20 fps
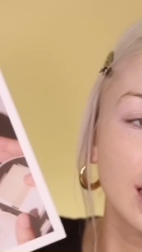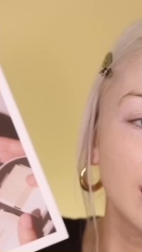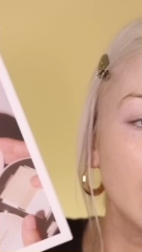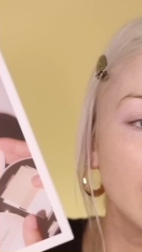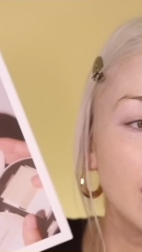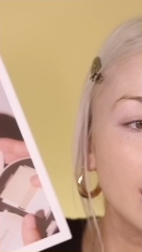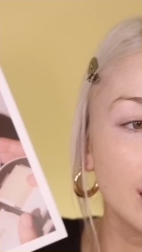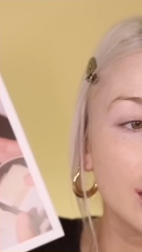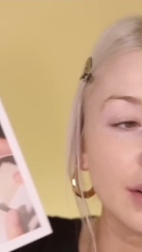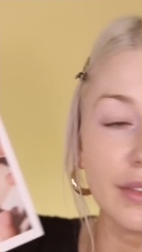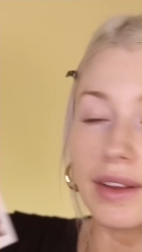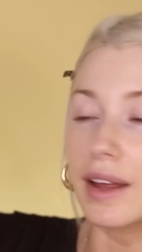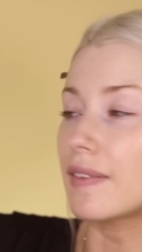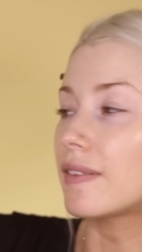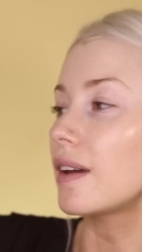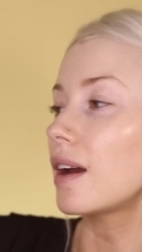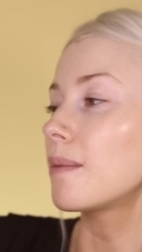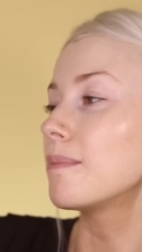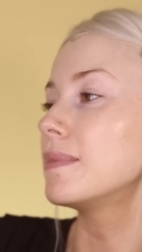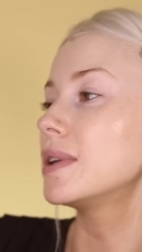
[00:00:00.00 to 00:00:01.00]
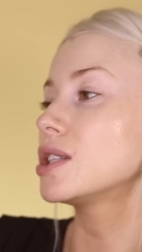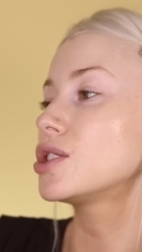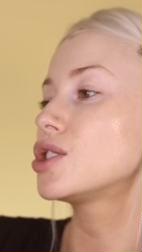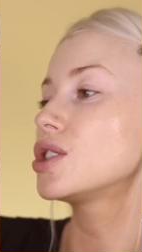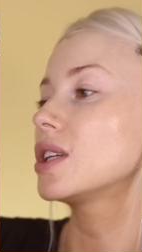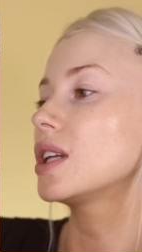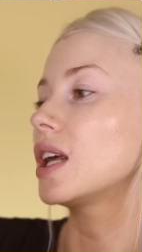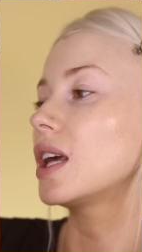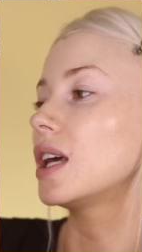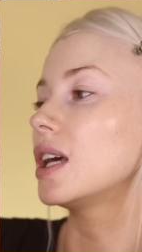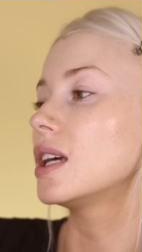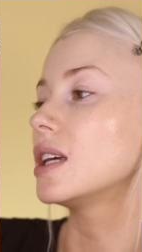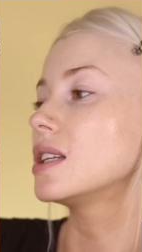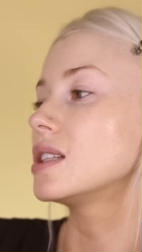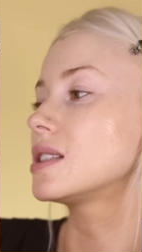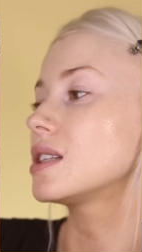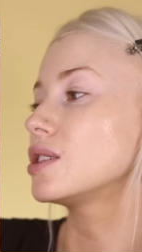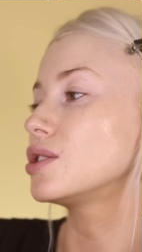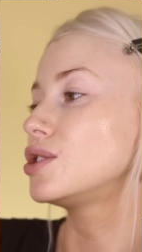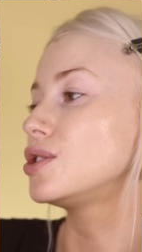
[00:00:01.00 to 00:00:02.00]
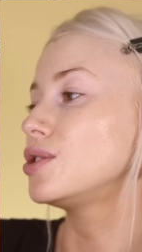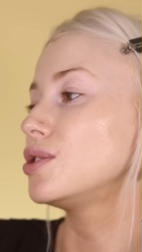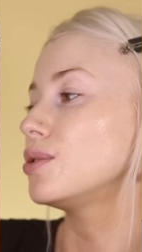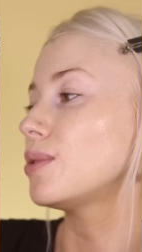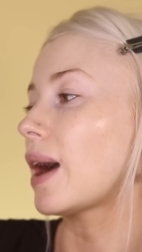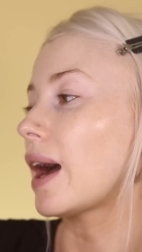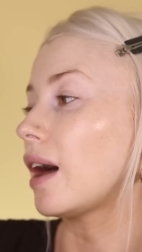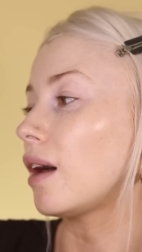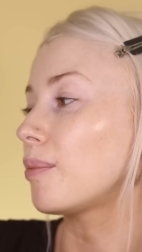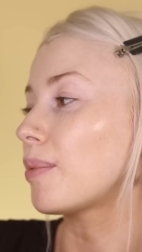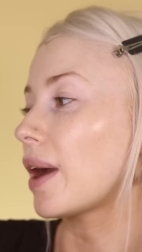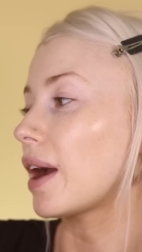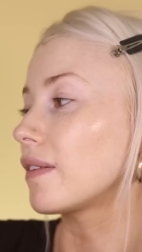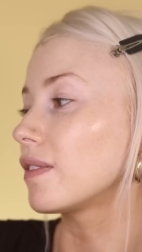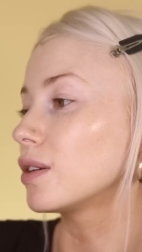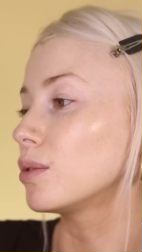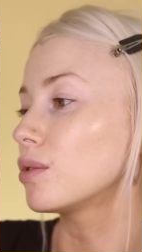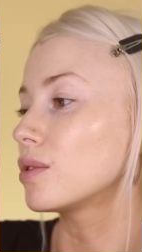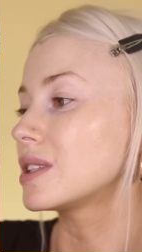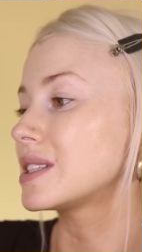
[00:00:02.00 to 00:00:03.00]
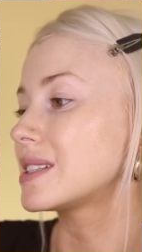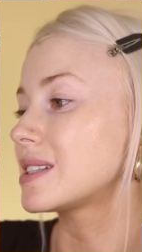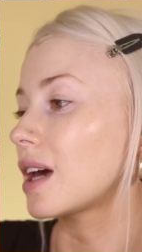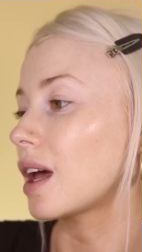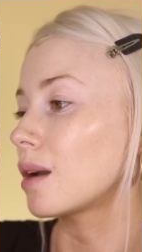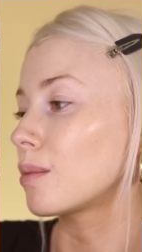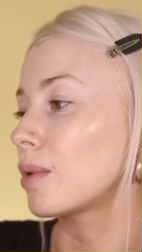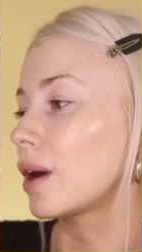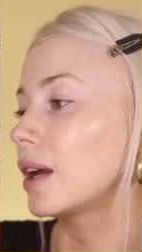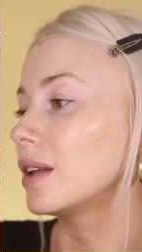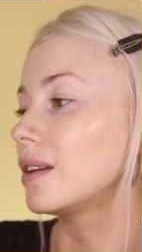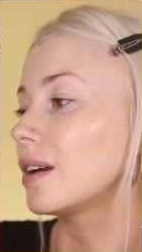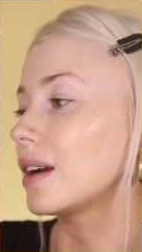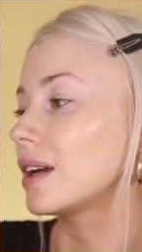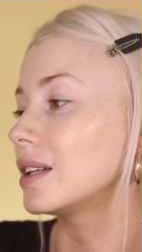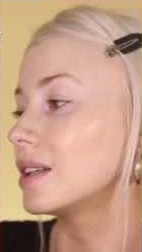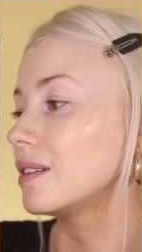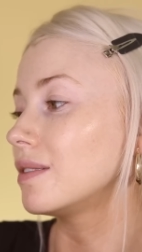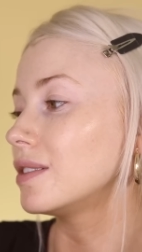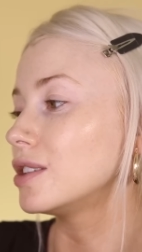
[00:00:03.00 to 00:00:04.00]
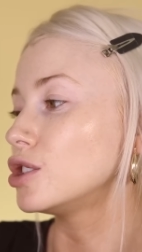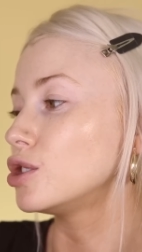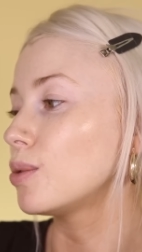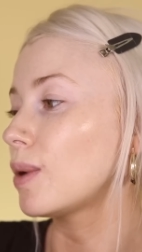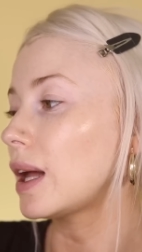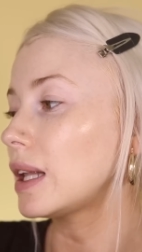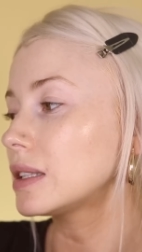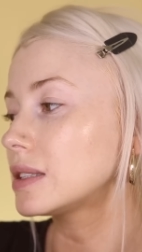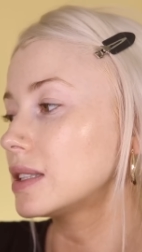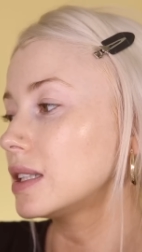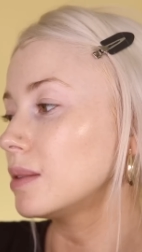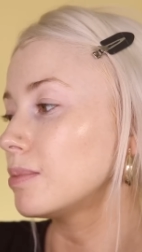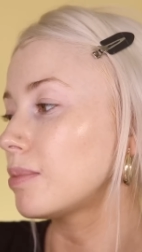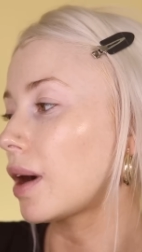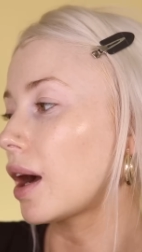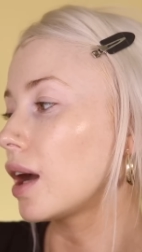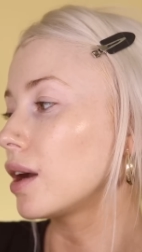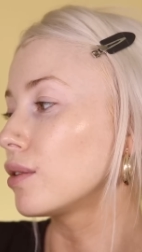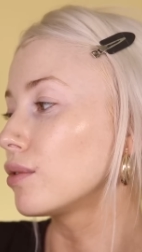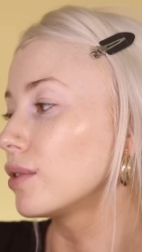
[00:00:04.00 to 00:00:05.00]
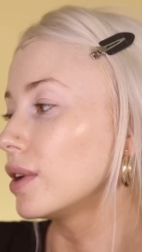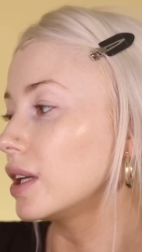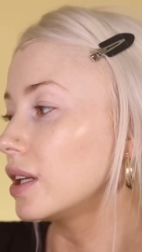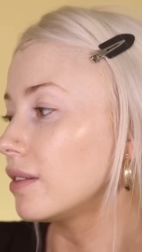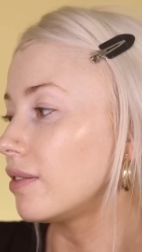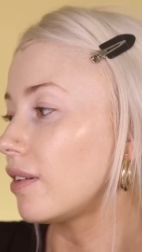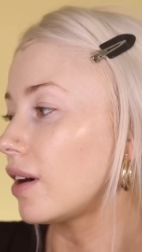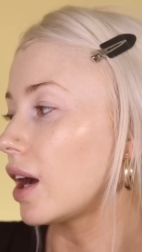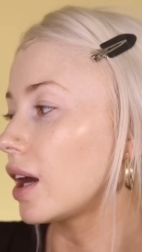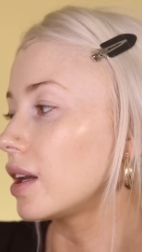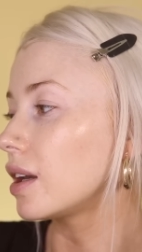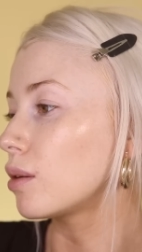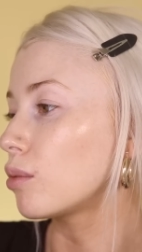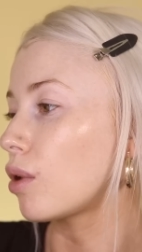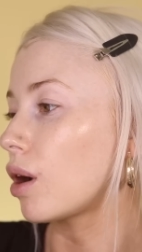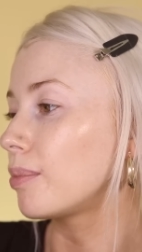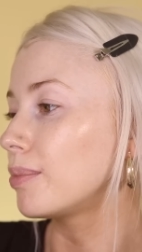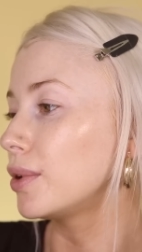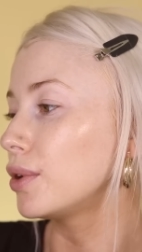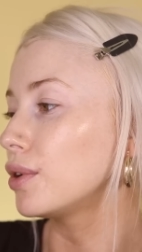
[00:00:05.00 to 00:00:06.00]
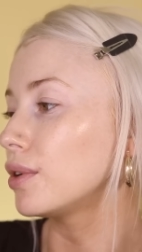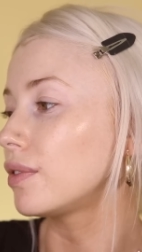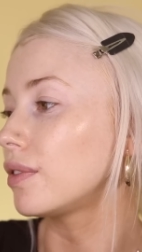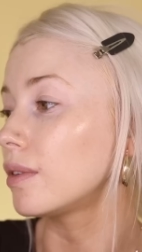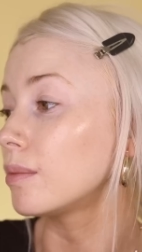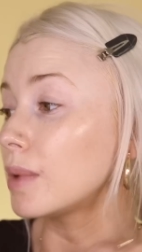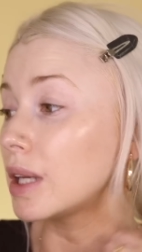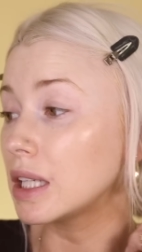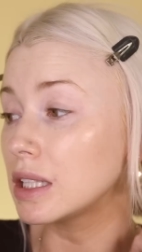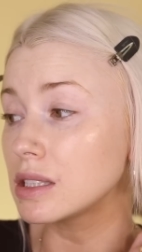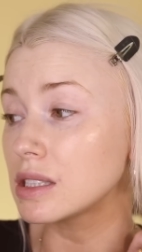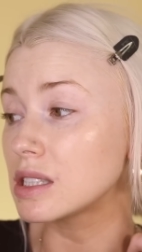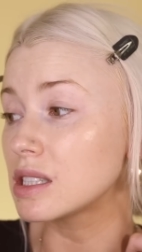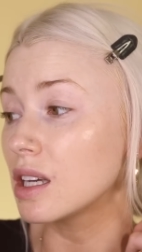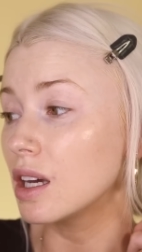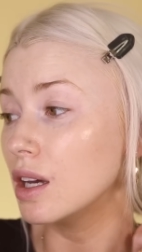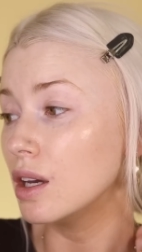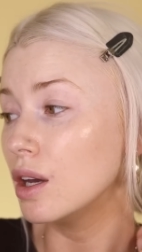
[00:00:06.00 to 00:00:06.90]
here that their mission is to help everyone celebrate their individuality by redefining what beautiful means.